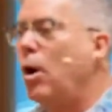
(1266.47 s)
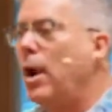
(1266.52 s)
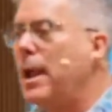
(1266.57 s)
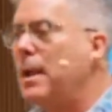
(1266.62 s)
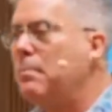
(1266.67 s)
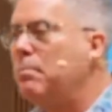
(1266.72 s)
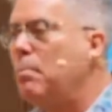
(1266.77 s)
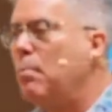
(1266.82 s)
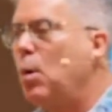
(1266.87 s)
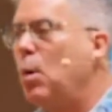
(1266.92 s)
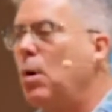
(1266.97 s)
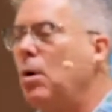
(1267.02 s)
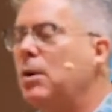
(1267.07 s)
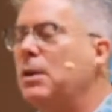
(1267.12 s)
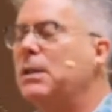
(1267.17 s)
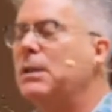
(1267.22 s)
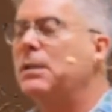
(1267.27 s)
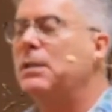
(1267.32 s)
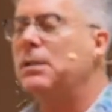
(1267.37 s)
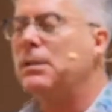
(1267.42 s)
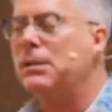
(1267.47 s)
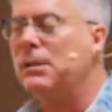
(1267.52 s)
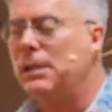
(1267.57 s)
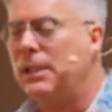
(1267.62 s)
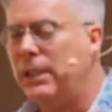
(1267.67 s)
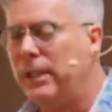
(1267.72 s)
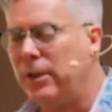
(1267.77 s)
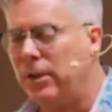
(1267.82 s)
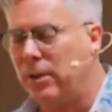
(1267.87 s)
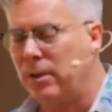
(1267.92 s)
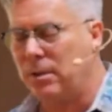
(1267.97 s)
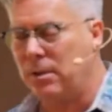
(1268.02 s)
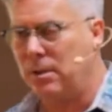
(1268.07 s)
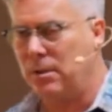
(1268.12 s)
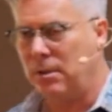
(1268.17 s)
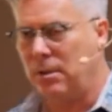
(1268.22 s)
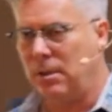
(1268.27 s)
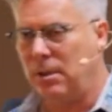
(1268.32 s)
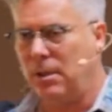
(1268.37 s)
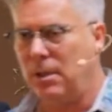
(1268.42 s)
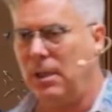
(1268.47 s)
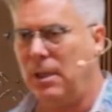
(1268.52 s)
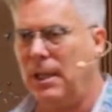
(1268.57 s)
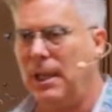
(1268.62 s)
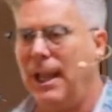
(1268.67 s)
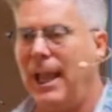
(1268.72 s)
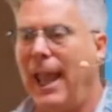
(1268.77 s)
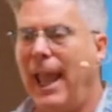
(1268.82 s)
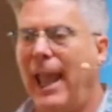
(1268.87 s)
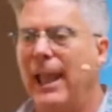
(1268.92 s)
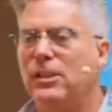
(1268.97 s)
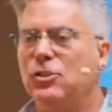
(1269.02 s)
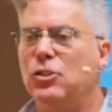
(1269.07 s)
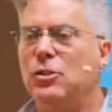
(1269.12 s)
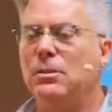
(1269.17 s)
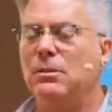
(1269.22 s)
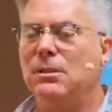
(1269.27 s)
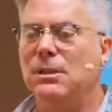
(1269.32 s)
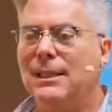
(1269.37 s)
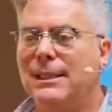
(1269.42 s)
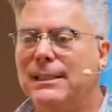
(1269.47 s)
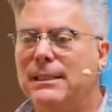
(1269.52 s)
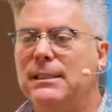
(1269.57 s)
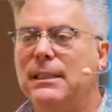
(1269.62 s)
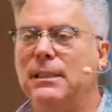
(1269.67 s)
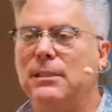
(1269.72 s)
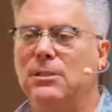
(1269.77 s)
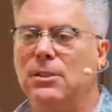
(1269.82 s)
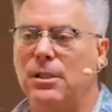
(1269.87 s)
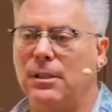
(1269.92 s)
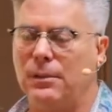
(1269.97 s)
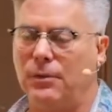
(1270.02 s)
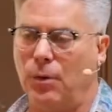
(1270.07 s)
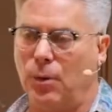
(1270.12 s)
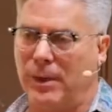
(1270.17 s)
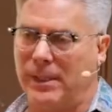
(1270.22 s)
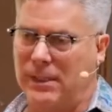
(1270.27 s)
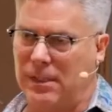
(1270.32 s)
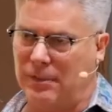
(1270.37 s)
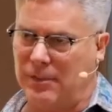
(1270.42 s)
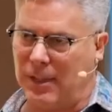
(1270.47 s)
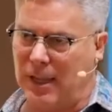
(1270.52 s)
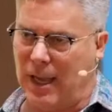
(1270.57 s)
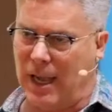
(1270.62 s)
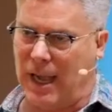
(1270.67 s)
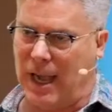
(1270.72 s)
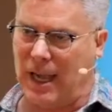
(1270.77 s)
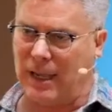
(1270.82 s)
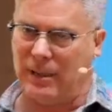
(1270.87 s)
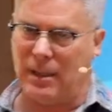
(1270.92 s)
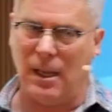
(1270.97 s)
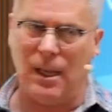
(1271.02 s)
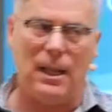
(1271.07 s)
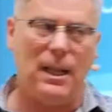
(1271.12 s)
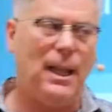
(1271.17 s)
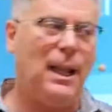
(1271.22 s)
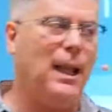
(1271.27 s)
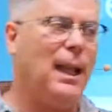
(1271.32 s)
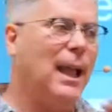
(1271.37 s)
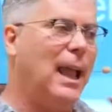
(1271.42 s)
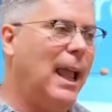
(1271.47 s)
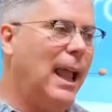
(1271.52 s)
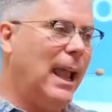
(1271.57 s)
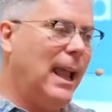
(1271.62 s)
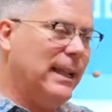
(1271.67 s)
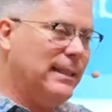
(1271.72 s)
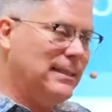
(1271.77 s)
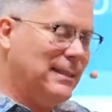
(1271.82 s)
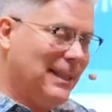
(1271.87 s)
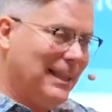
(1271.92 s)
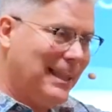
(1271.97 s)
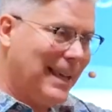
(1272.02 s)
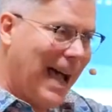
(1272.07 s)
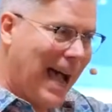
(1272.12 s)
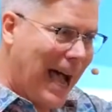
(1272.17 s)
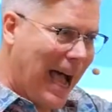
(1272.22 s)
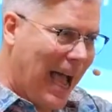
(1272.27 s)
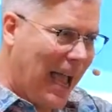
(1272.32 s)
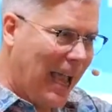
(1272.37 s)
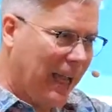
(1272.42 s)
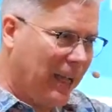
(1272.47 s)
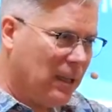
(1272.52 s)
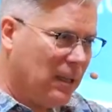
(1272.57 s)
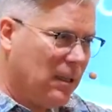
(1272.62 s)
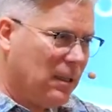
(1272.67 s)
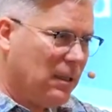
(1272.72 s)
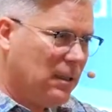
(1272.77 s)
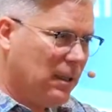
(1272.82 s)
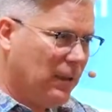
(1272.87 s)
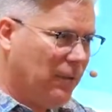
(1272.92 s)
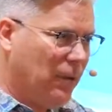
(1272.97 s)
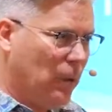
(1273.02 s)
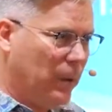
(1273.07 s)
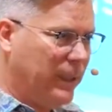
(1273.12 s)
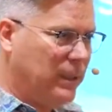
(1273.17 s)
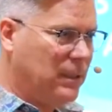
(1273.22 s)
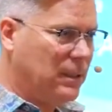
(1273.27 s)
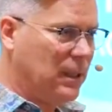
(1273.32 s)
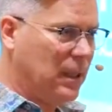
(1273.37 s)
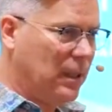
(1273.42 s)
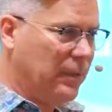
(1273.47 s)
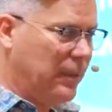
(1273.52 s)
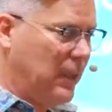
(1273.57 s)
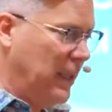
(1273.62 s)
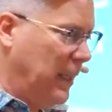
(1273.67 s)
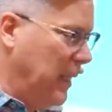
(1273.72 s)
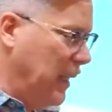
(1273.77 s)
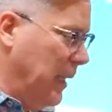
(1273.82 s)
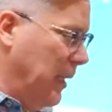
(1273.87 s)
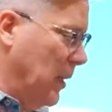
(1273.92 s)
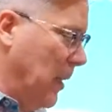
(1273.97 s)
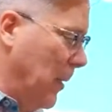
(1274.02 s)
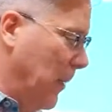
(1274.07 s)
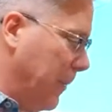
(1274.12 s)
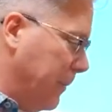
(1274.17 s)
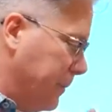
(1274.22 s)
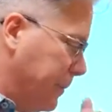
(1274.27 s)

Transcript: and more clear as you listen to the voice of God and deny the voice of the ego.